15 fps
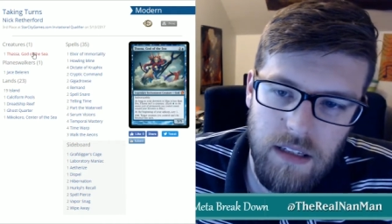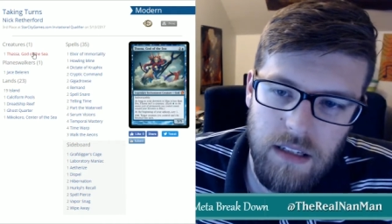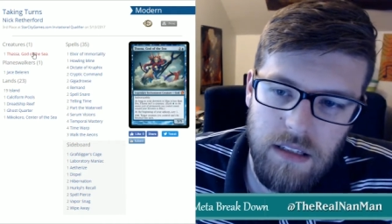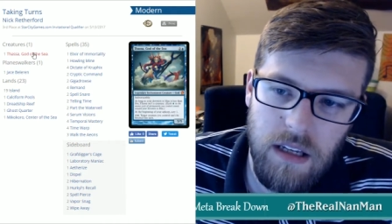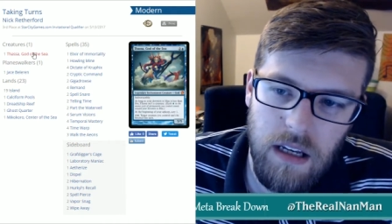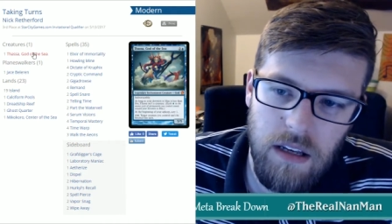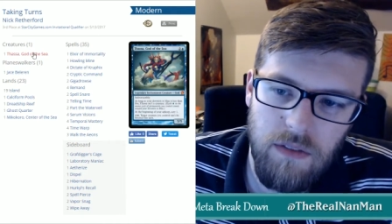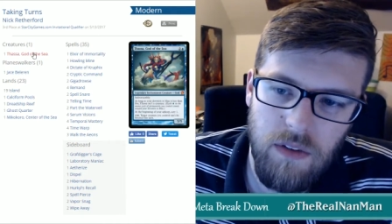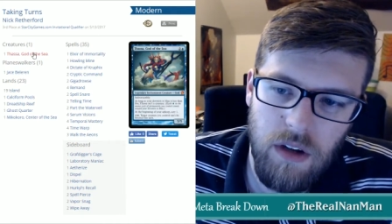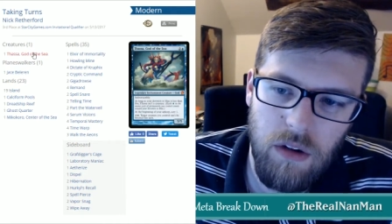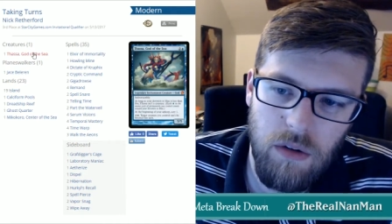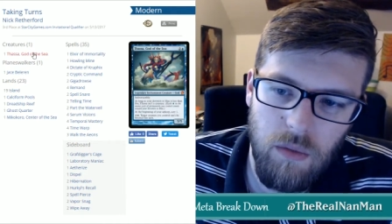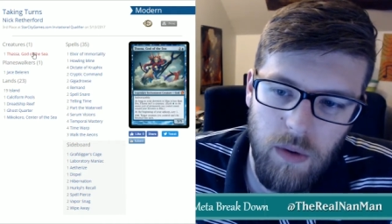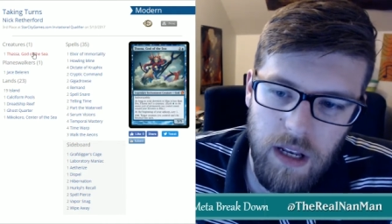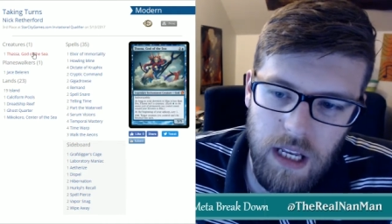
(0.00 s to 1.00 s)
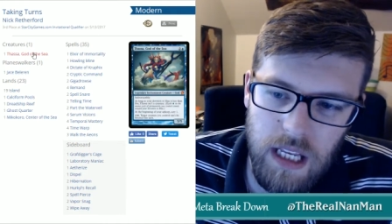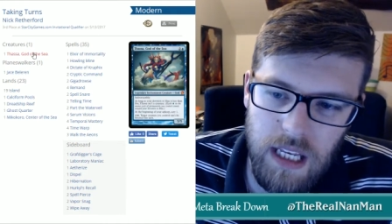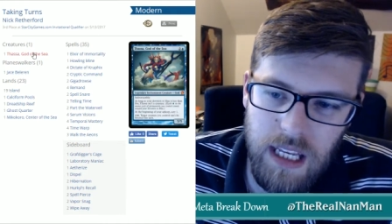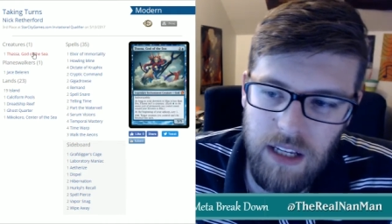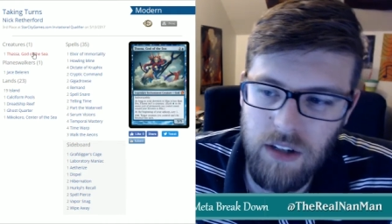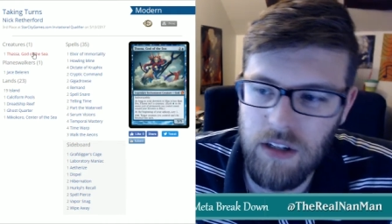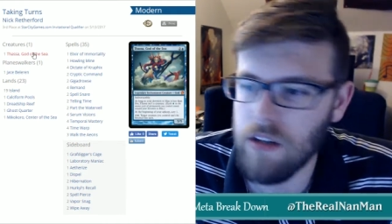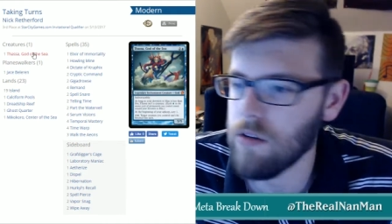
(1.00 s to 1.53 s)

is kind of a good win condition.